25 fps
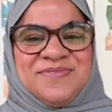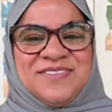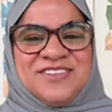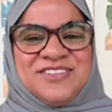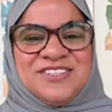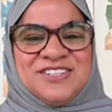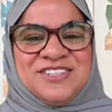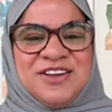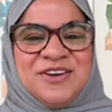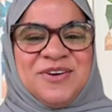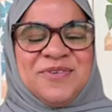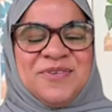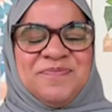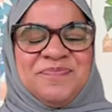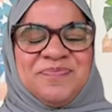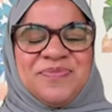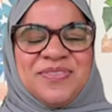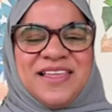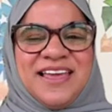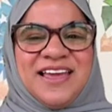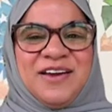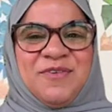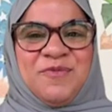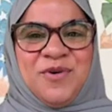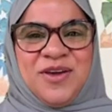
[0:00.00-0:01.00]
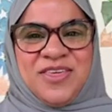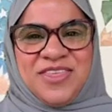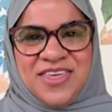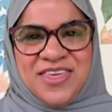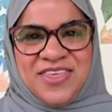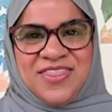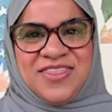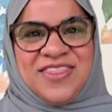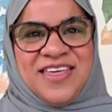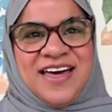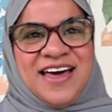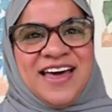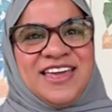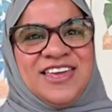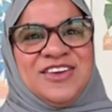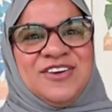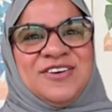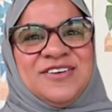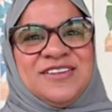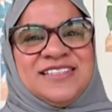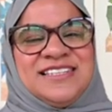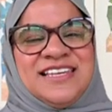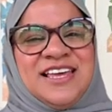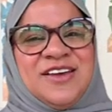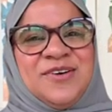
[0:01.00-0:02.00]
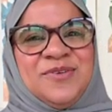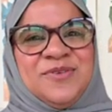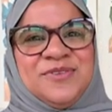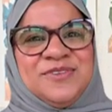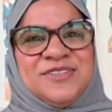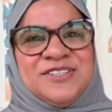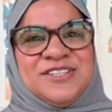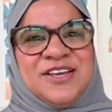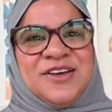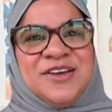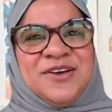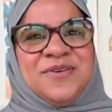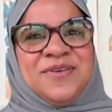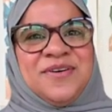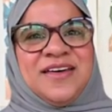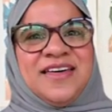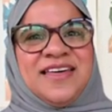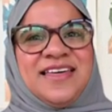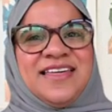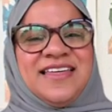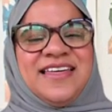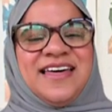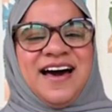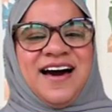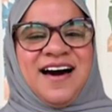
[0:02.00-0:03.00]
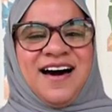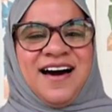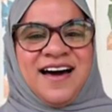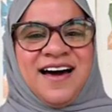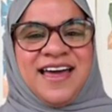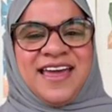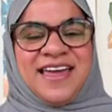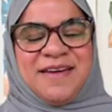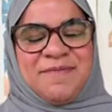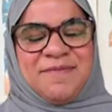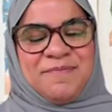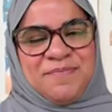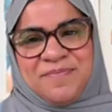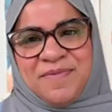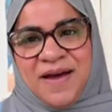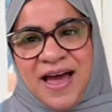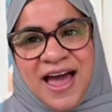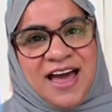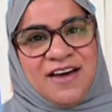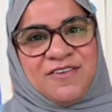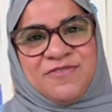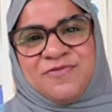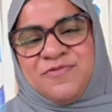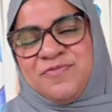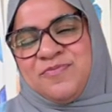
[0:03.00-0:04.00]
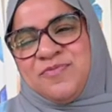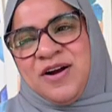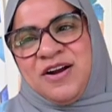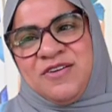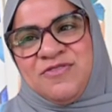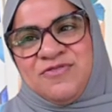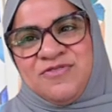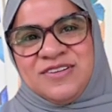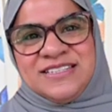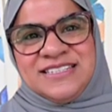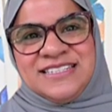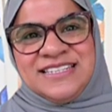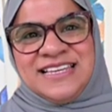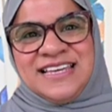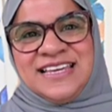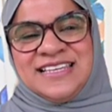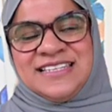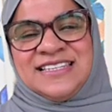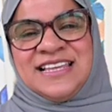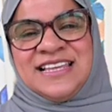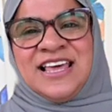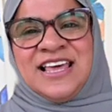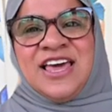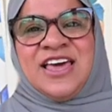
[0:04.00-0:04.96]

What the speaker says: So within that, you could say also, I have preferences